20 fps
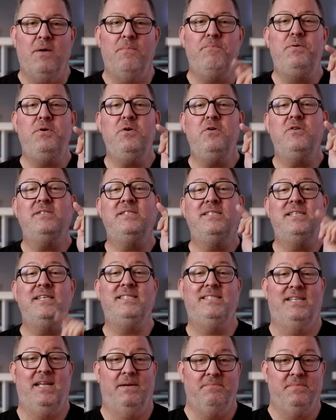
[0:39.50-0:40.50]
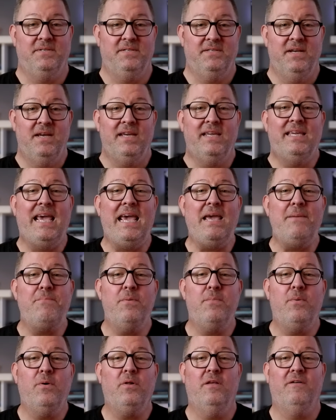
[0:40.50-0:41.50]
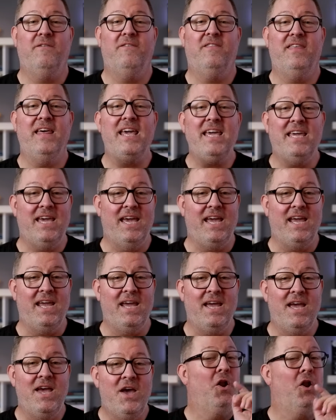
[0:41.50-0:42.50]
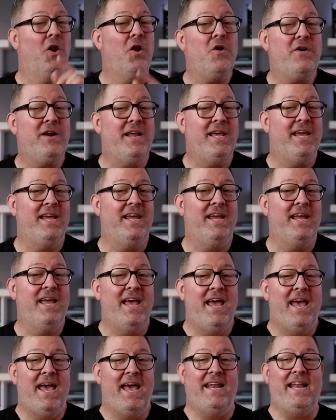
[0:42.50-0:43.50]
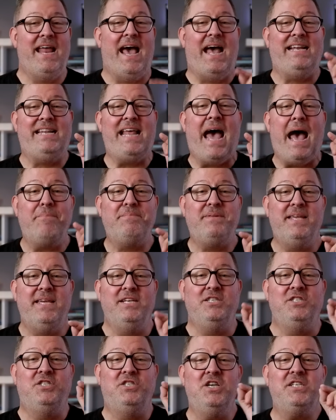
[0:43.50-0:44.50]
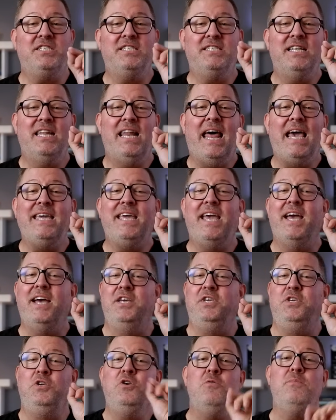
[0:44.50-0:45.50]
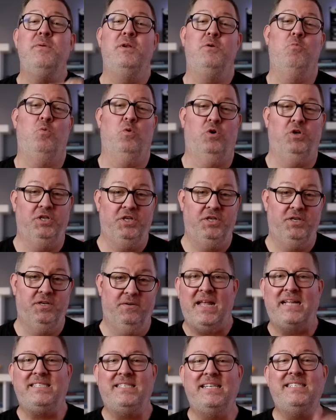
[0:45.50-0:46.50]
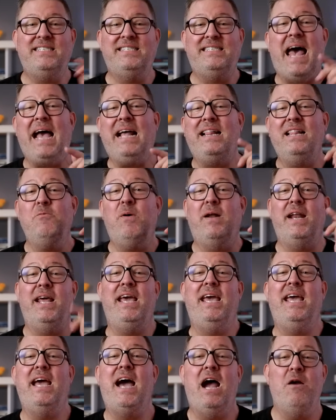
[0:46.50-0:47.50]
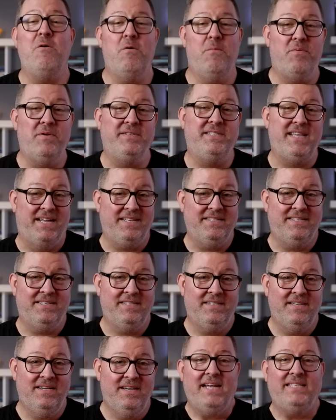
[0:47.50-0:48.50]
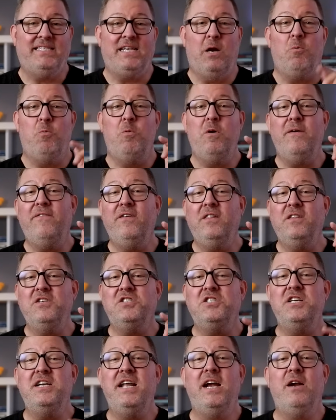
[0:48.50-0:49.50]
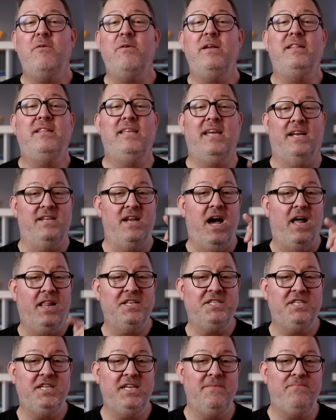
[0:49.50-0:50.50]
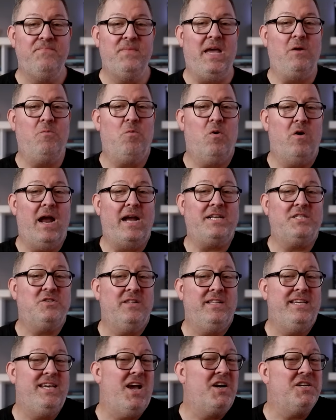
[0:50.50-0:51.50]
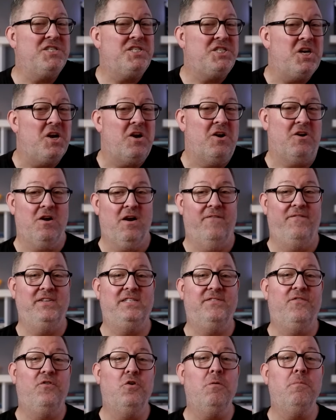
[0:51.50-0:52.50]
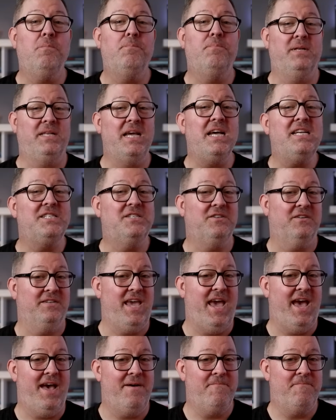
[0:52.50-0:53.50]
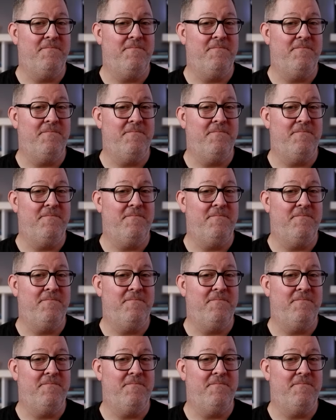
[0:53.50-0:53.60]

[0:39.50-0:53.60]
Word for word: computer systems capable of thinking, learning, and adapting just like a human would. That's exactly what AI represents. It's a revolutionary technology, and we're actually unsure of its full potential yet.